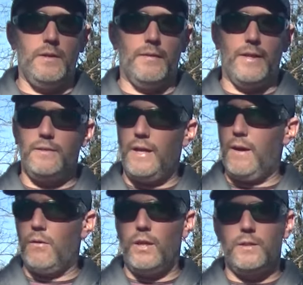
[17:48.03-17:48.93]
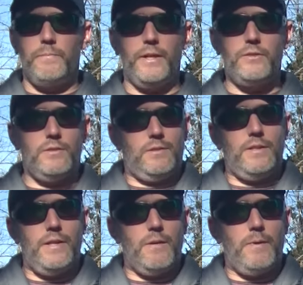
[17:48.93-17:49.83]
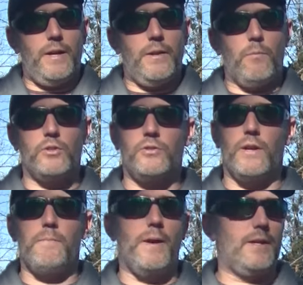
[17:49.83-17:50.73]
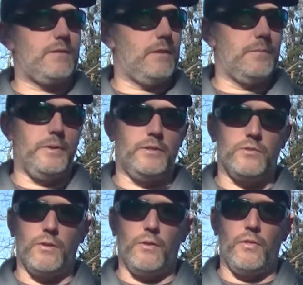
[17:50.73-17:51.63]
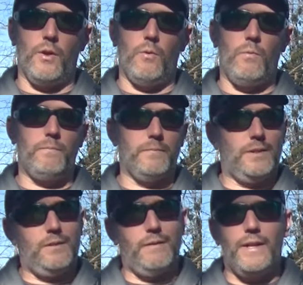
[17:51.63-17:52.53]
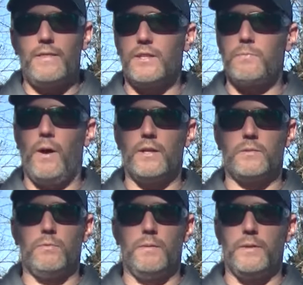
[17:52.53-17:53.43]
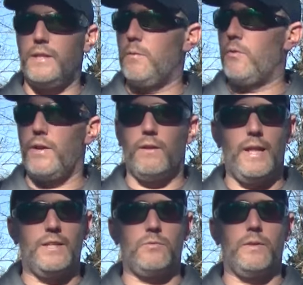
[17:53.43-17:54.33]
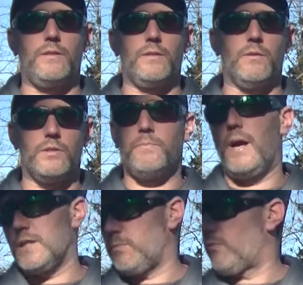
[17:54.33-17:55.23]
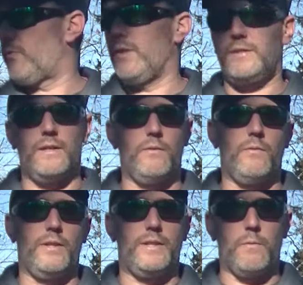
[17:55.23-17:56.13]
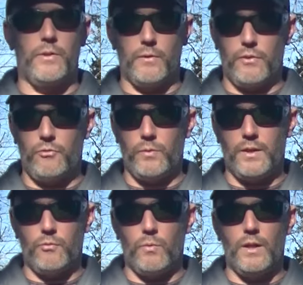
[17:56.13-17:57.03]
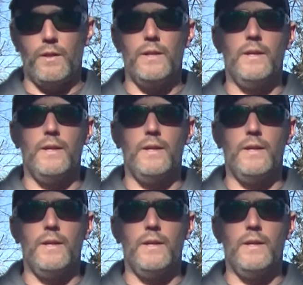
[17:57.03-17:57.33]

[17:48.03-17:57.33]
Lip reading: And then out along the beaches, didn't hear about any more striped bass along the beaches, although, you know, anything's possible. I mean, they were there last week, so it's possible that they were there this week as well.